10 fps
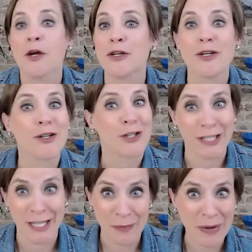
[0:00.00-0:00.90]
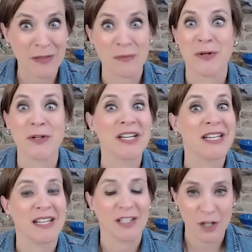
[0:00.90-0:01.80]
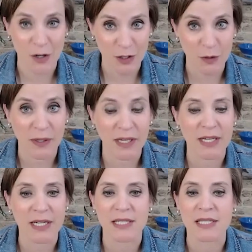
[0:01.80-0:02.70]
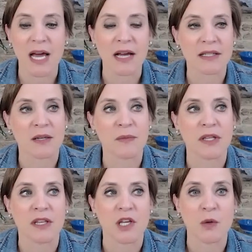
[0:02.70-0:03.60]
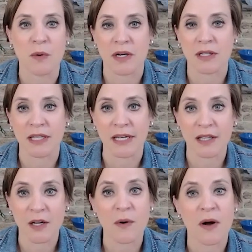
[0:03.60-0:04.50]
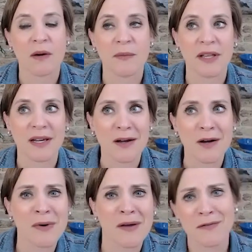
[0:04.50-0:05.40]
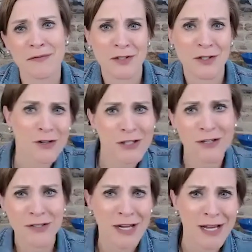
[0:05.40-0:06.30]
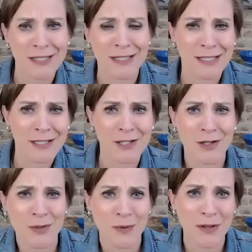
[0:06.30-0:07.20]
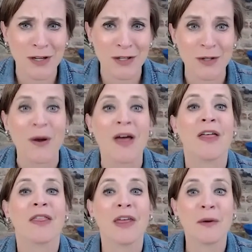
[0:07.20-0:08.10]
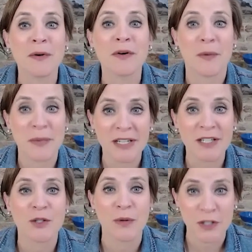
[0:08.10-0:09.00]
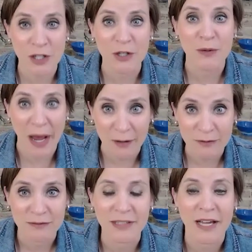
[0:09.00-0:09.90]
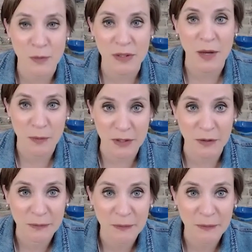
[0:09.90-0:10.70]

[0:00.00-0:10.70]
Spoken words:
you just need to bite the bullet and start doing it. It's not something that you want to lay low on and be like, oh, well, I've charged sales tax in 6 years. What are they going to do? They will come and get you and shut you down. That's what they will do.